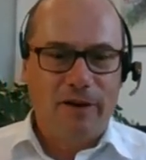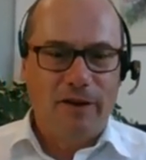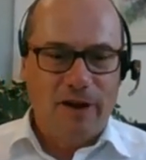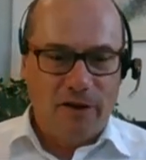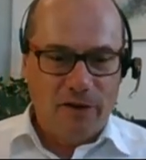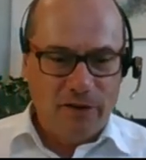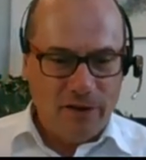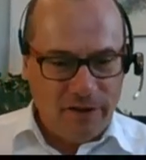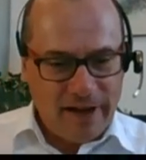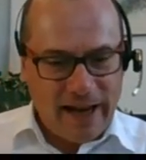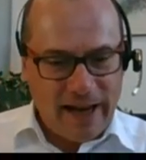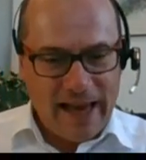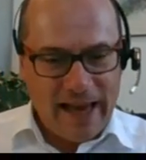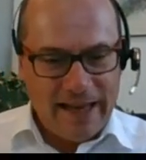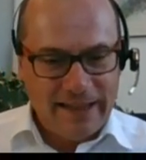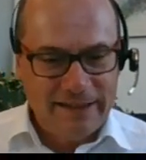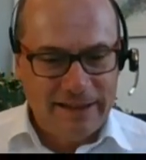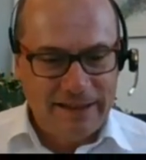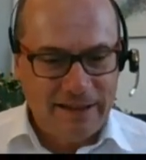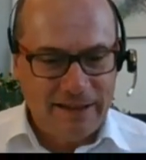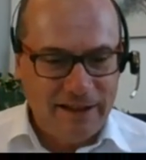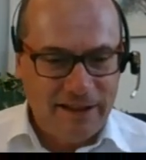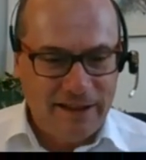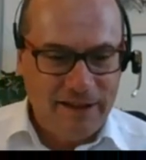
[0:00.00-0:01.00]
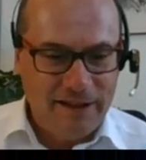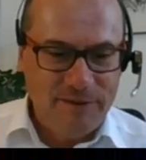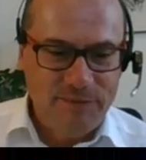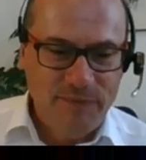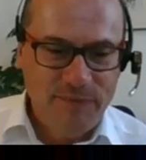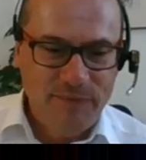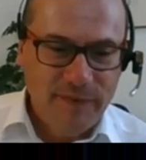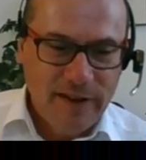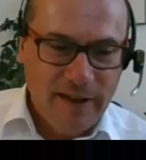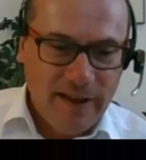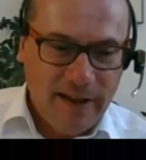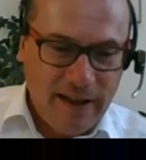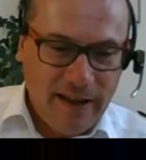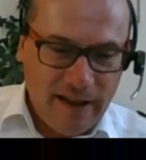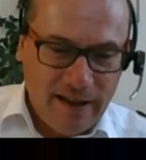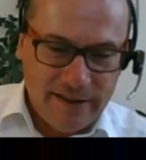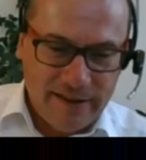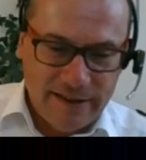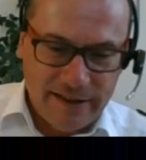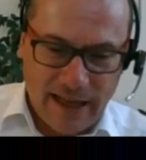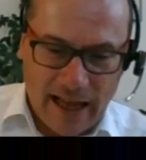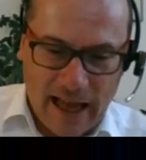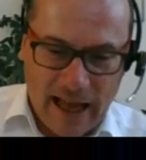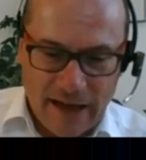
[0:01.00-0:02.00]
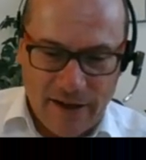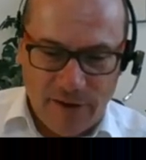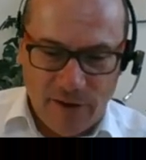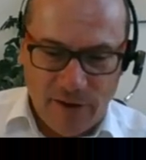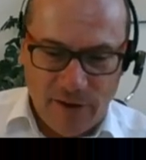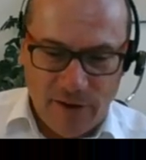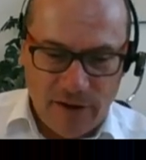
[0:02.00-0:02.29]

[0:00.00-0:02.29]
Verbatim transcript: on the next slide,